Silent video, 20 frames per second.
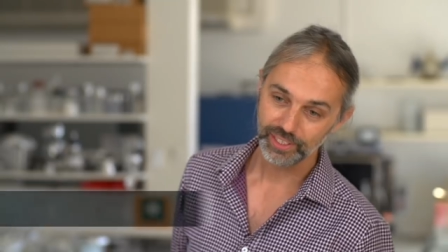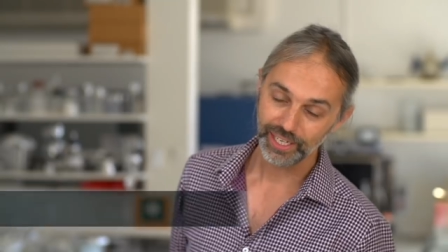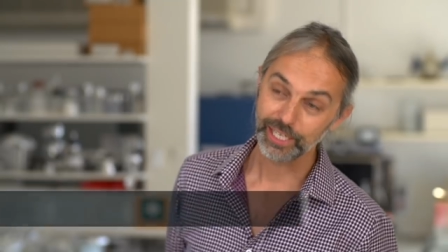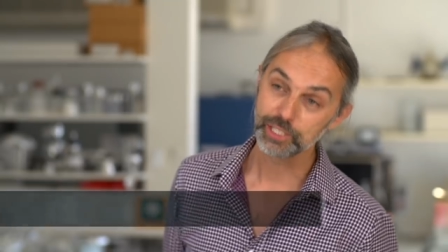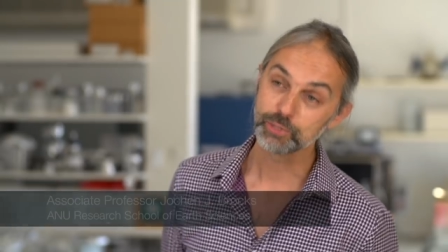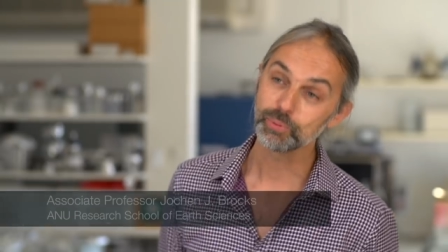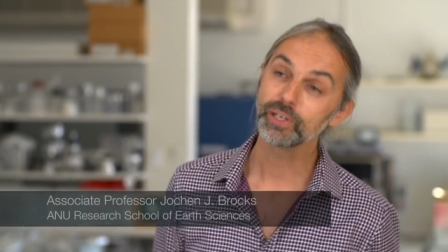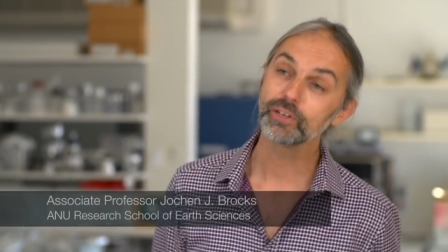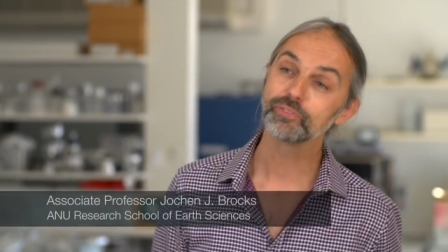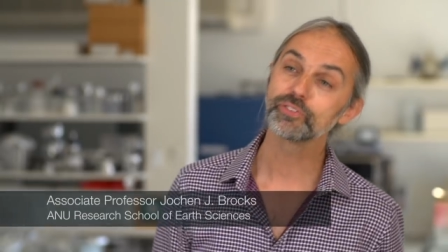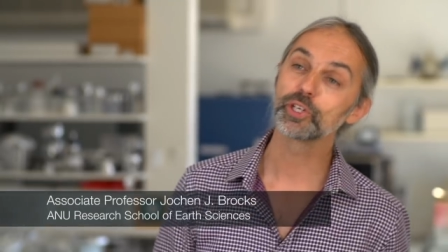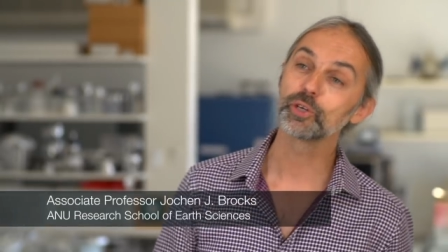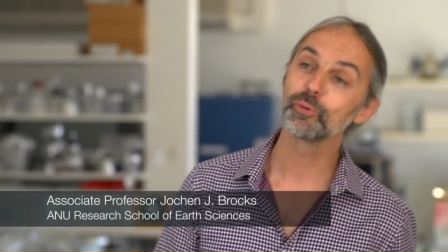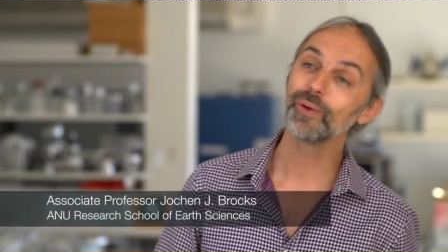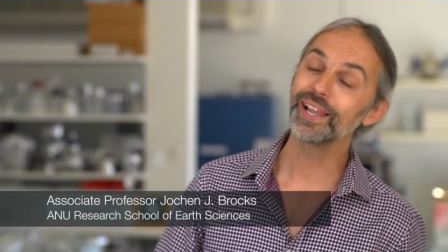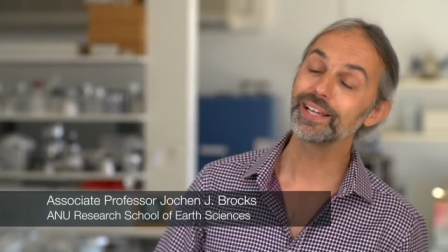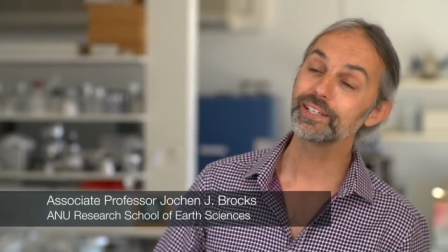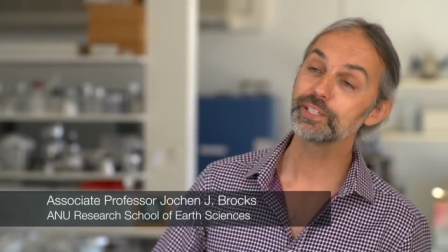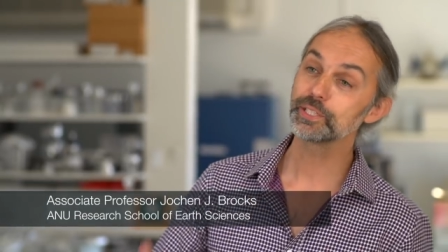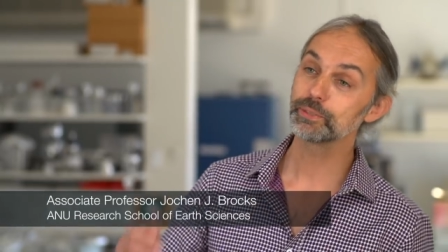It is one of the
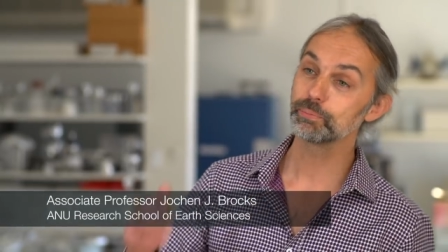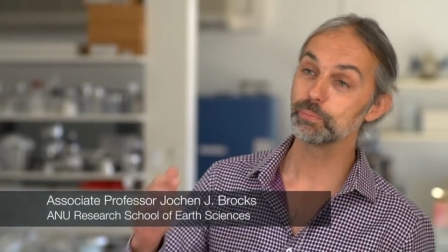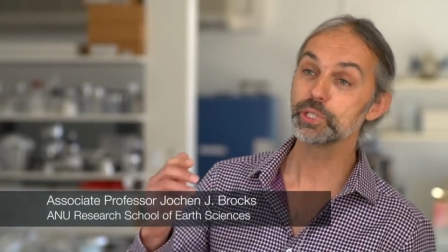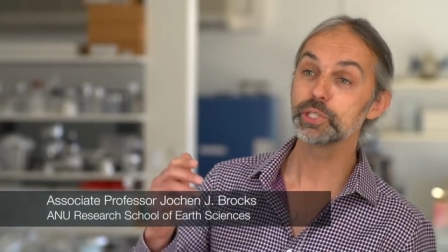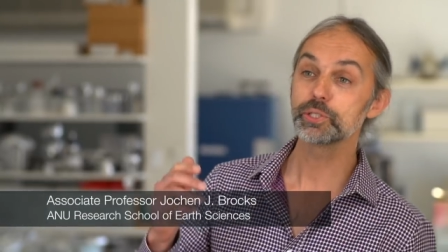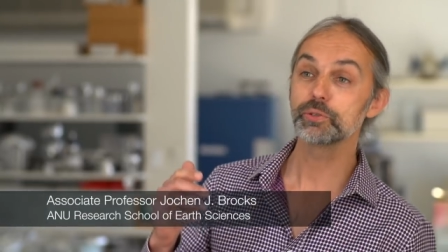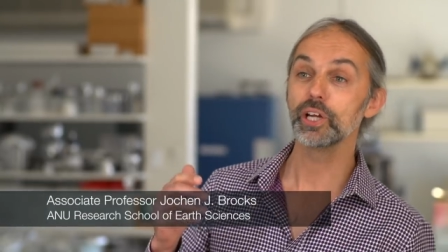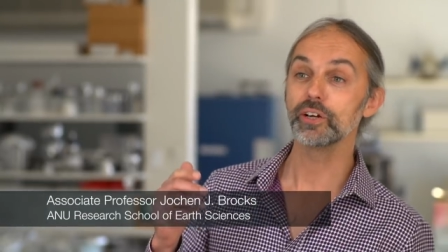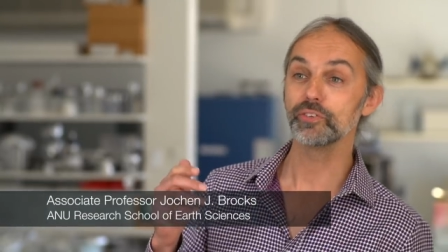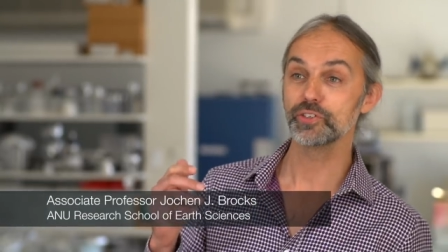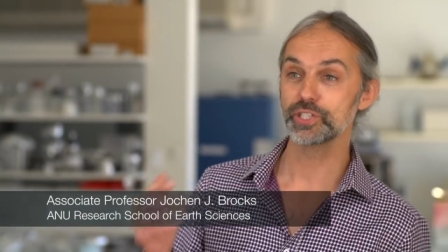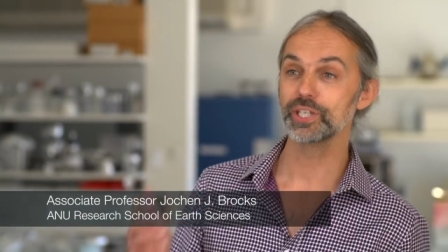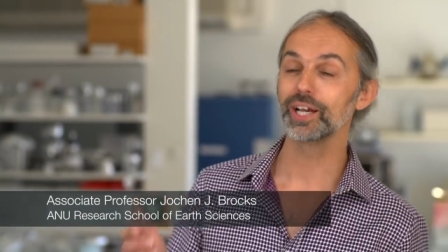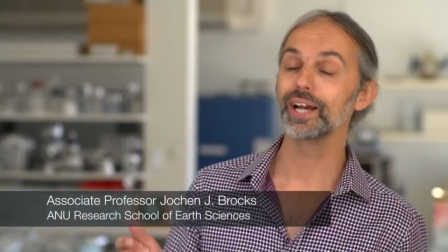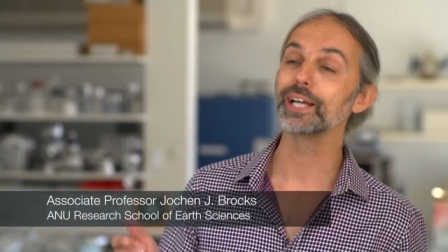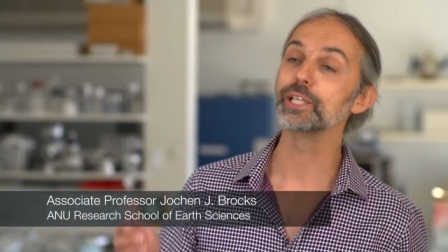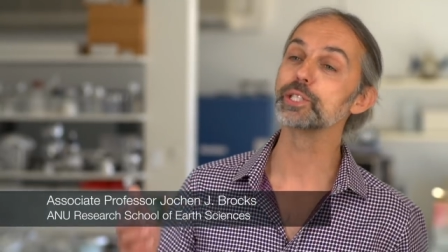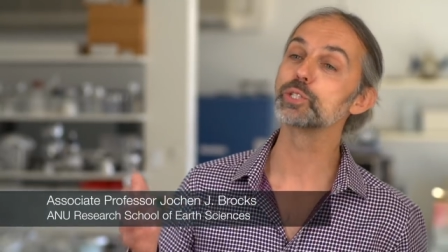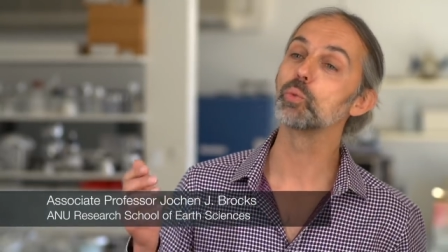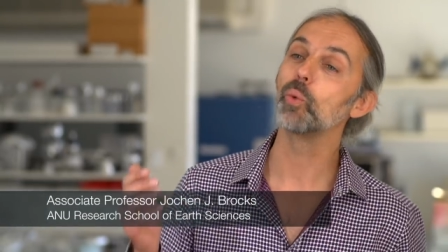greatest mystery of
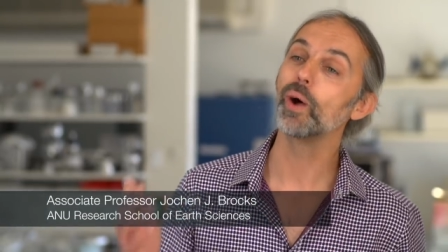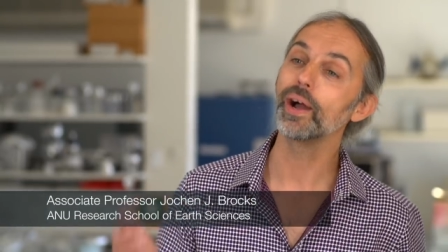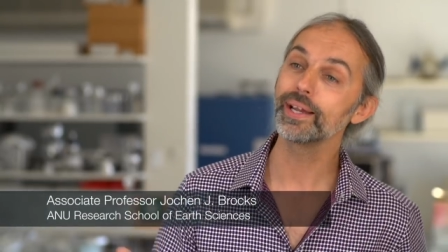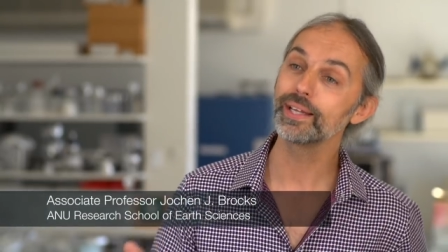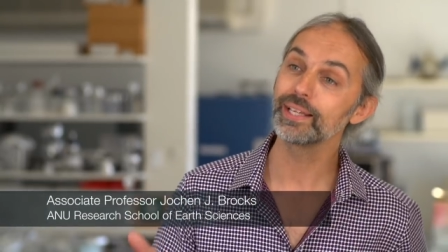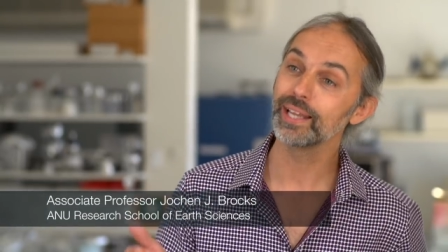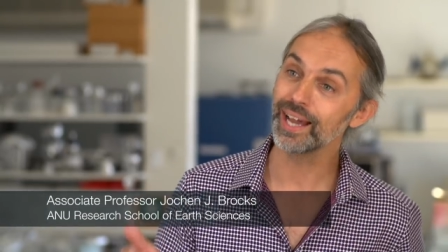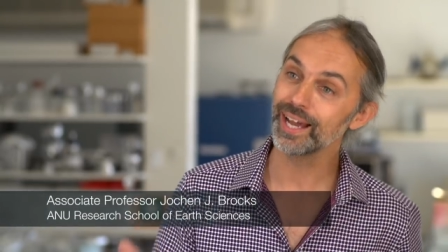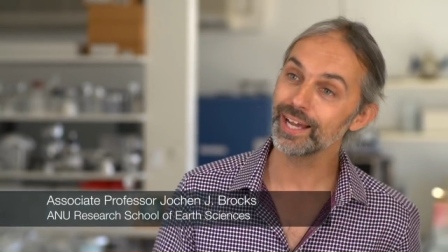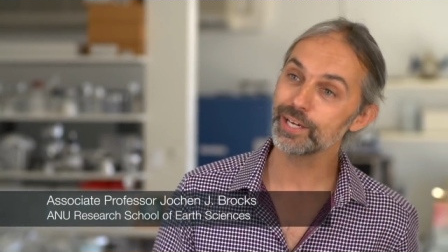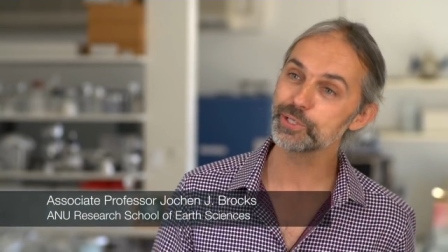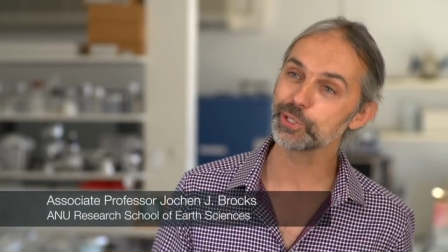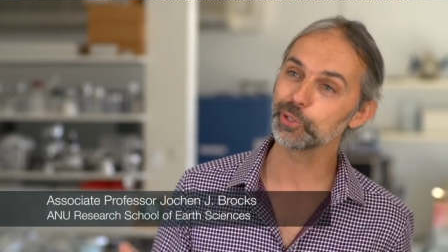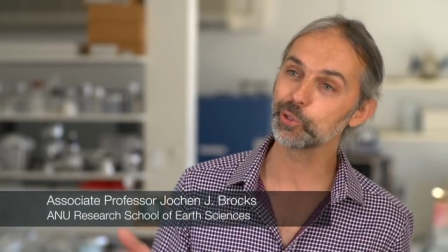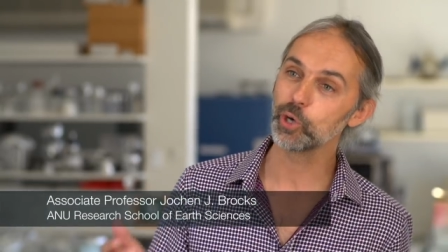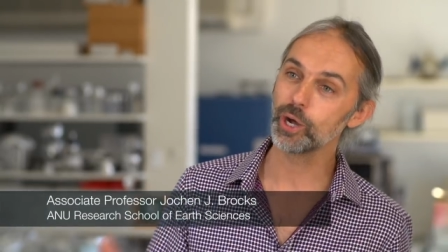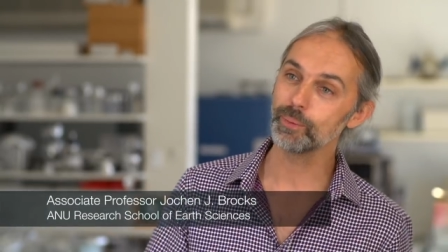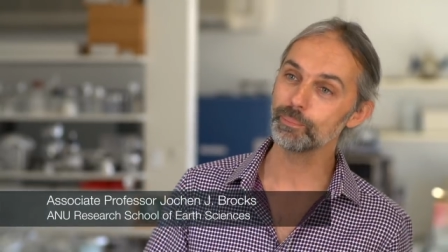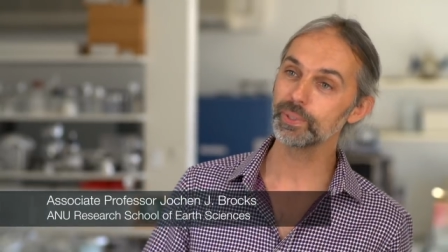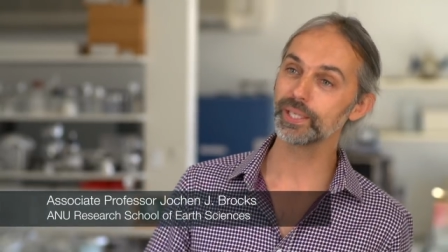science why large
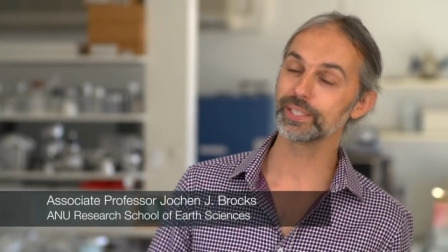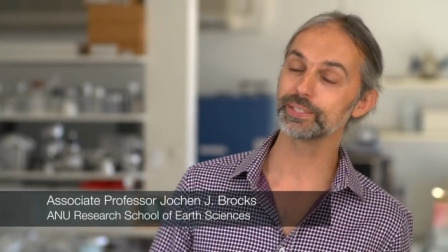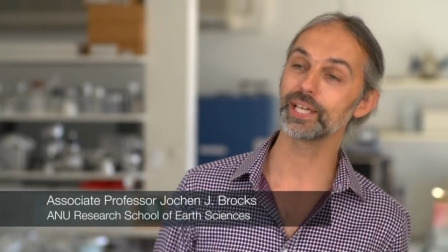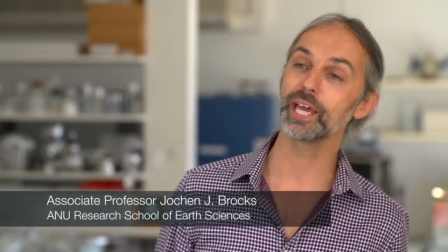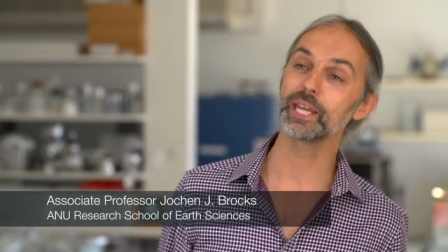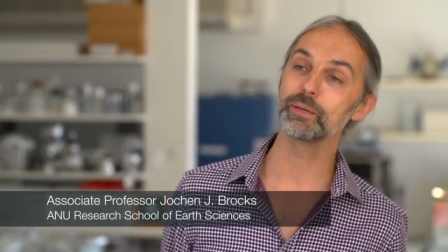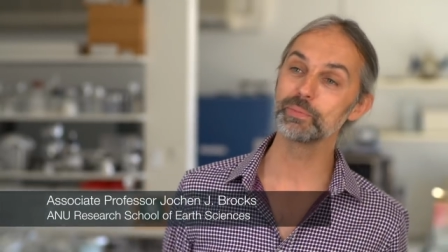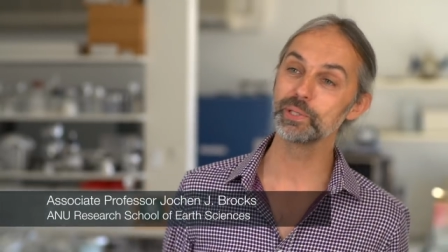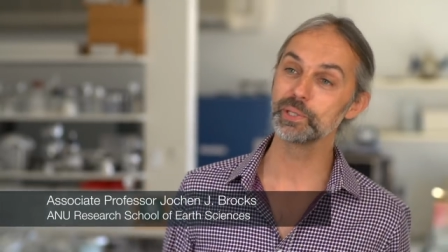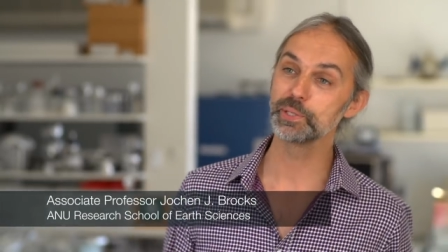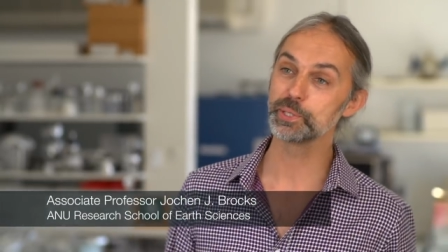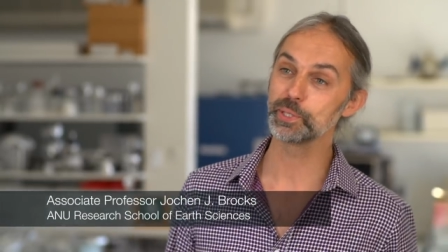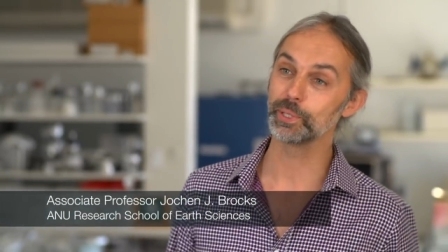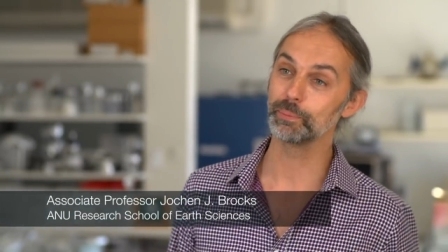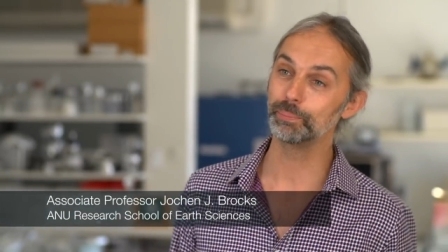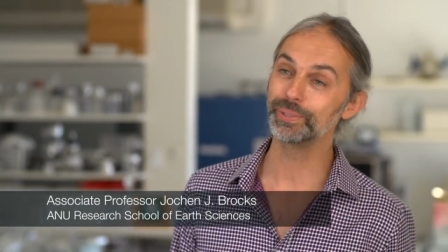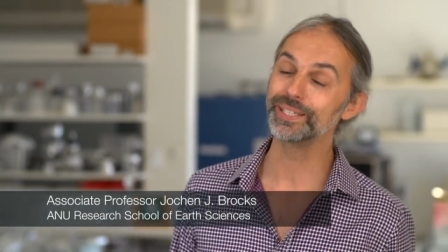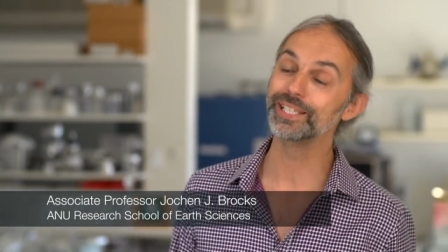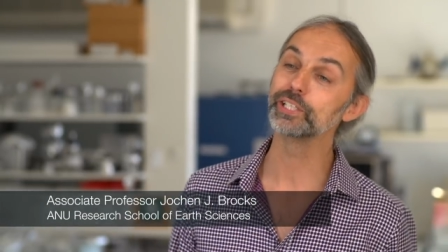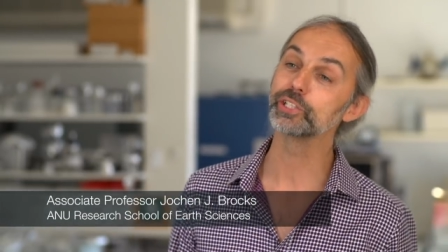and complex animals
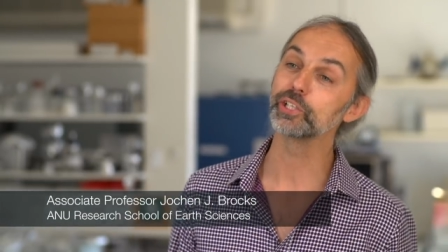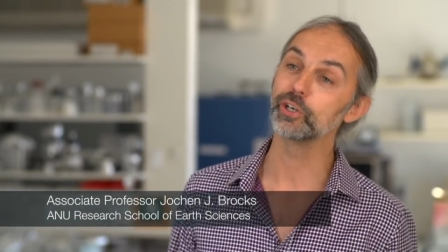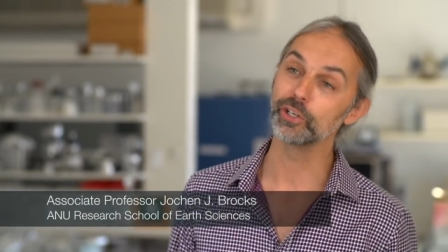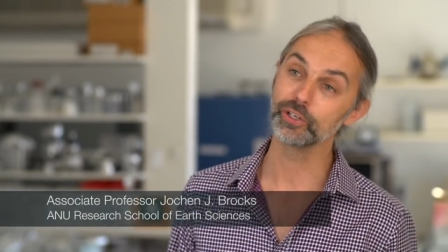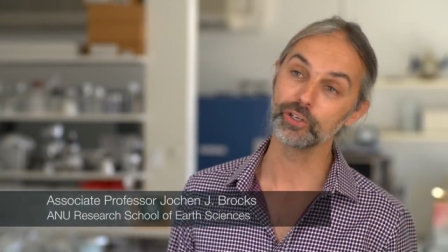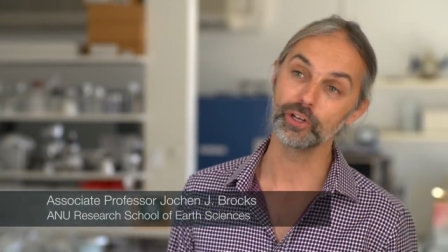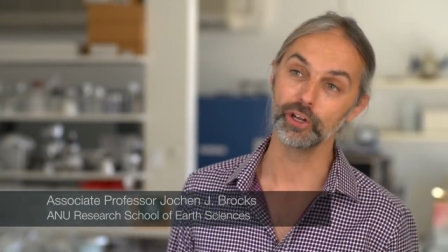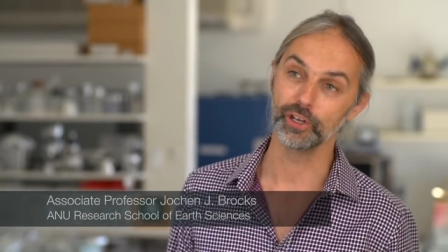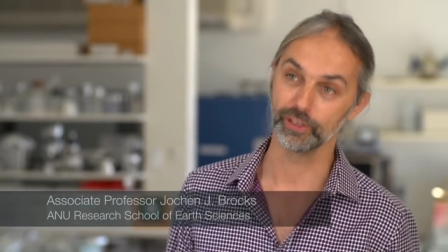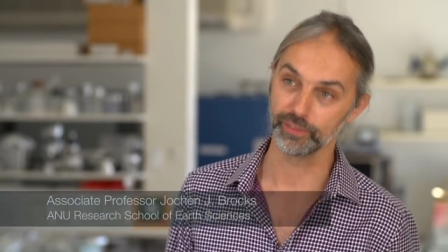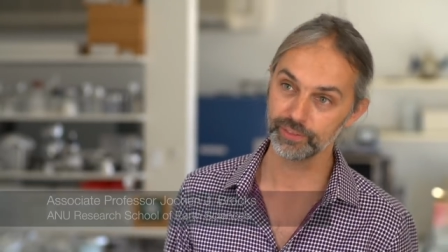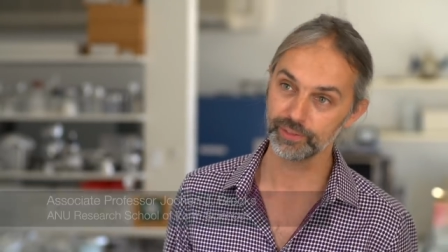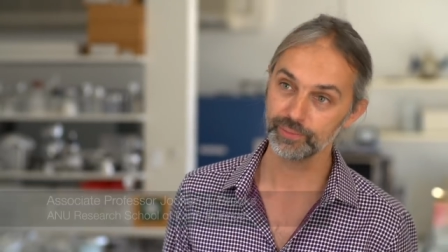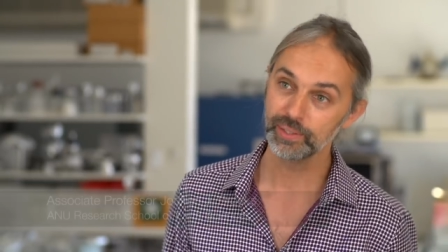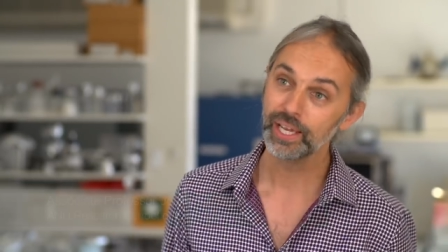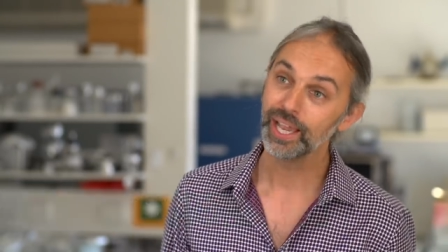appeared on Earth.